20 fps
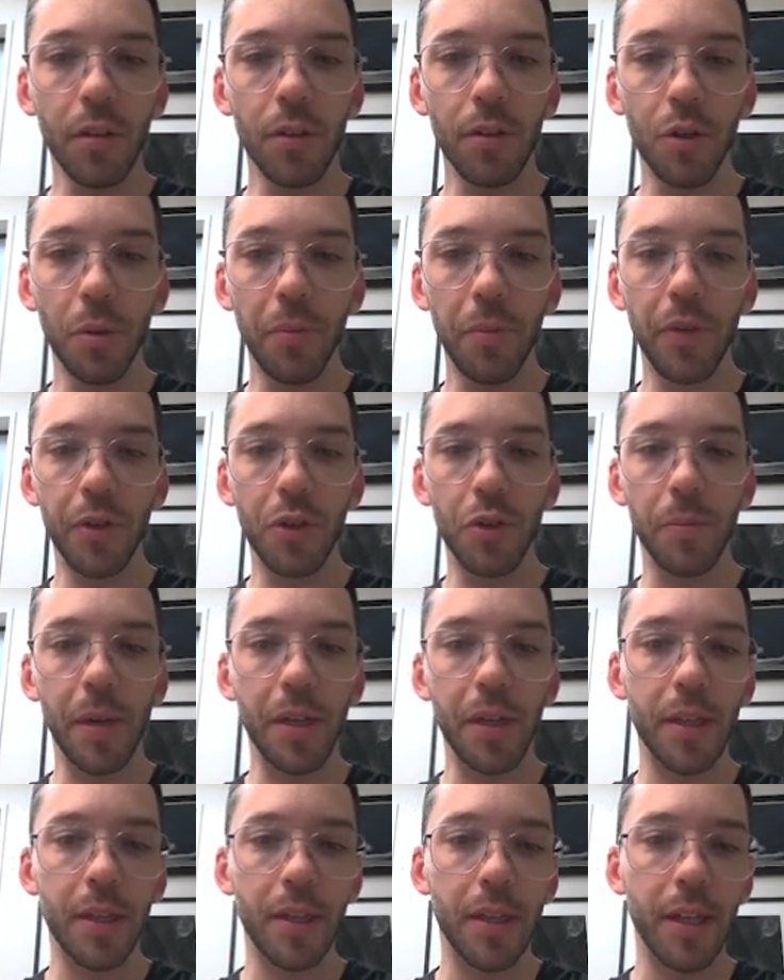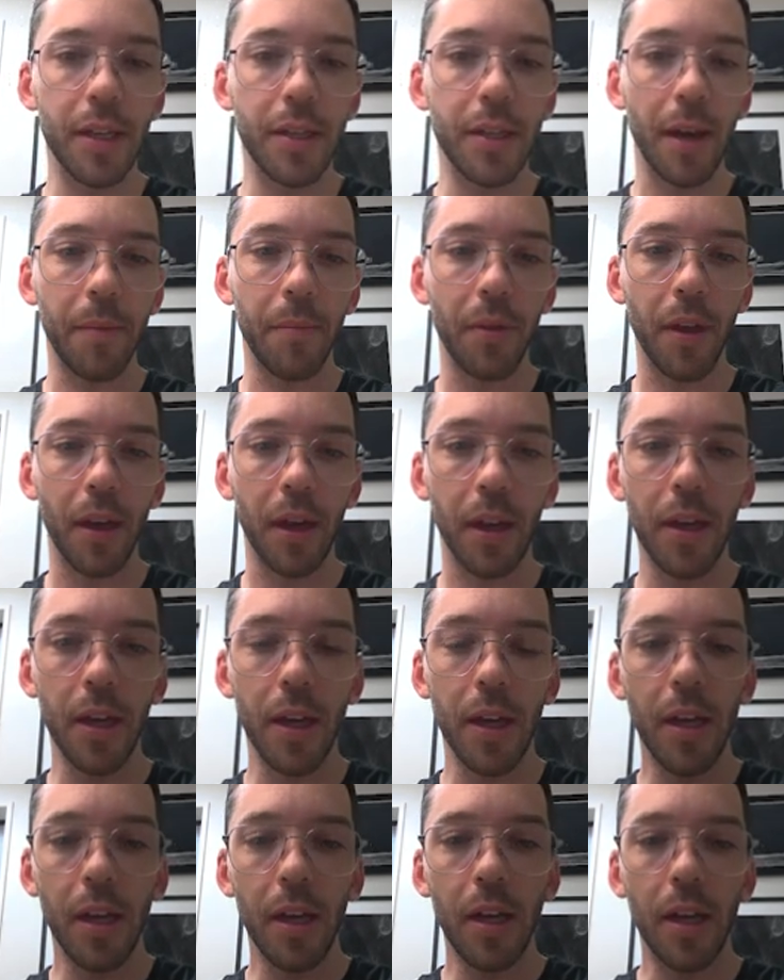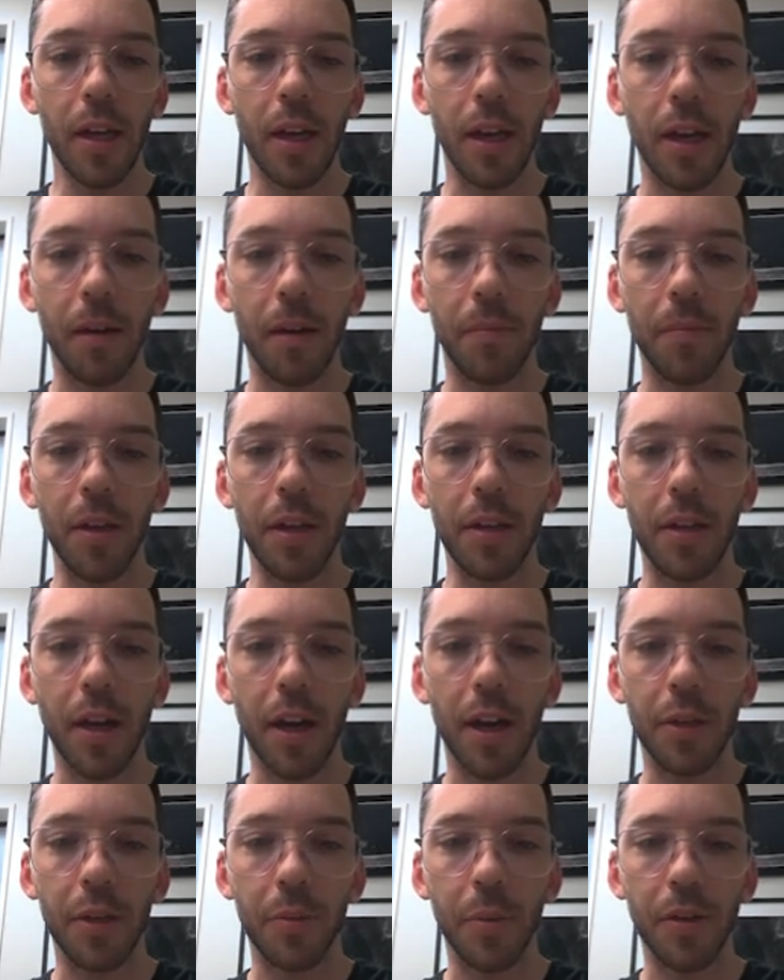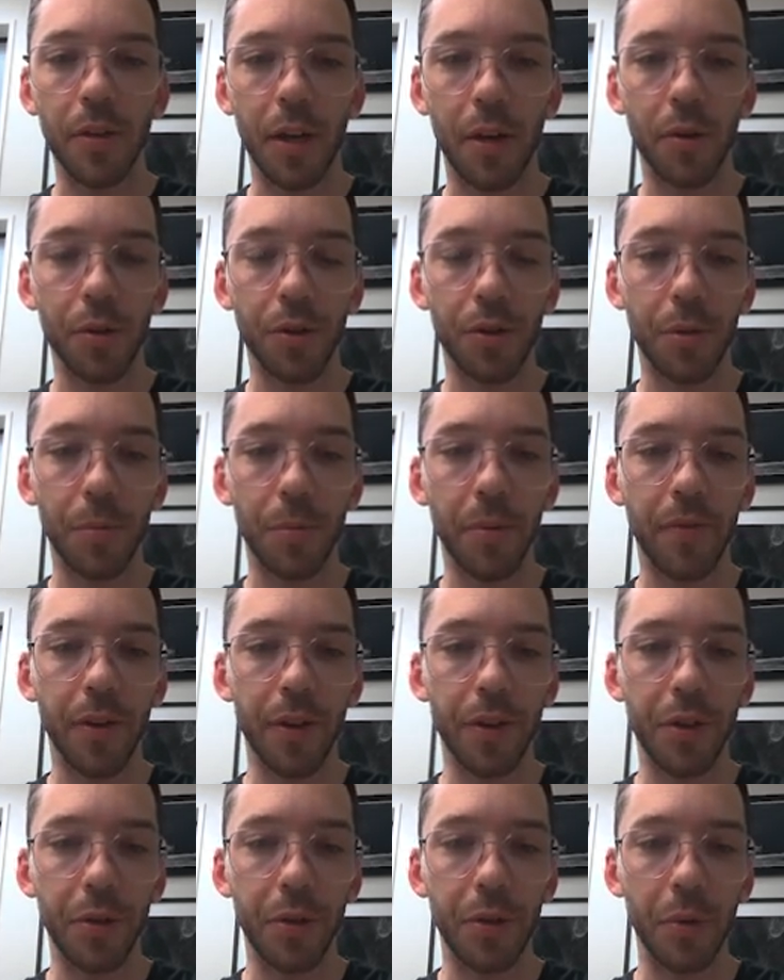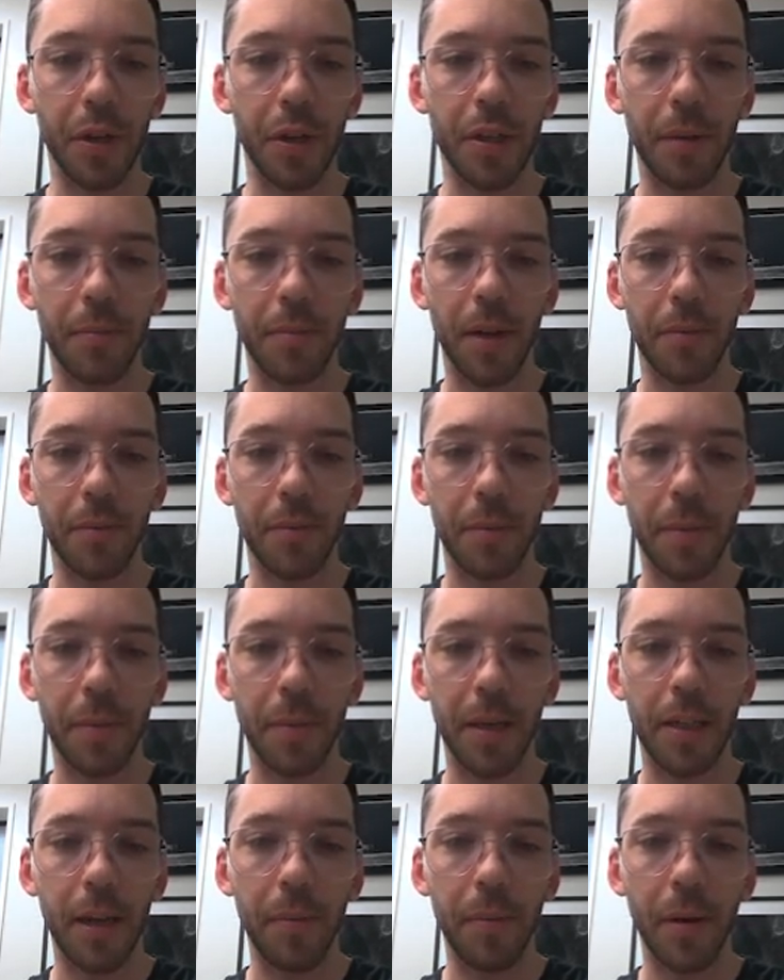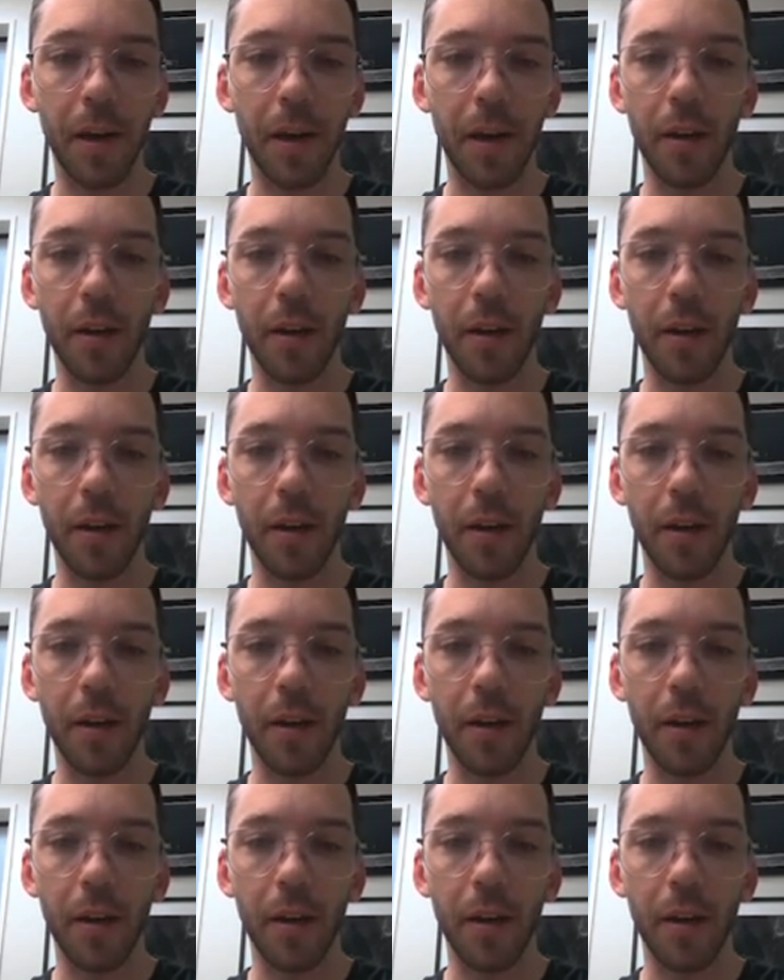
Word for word: Superficial BCC, same thing. These guys, whilst they're called superficial, can sometimes be deeper,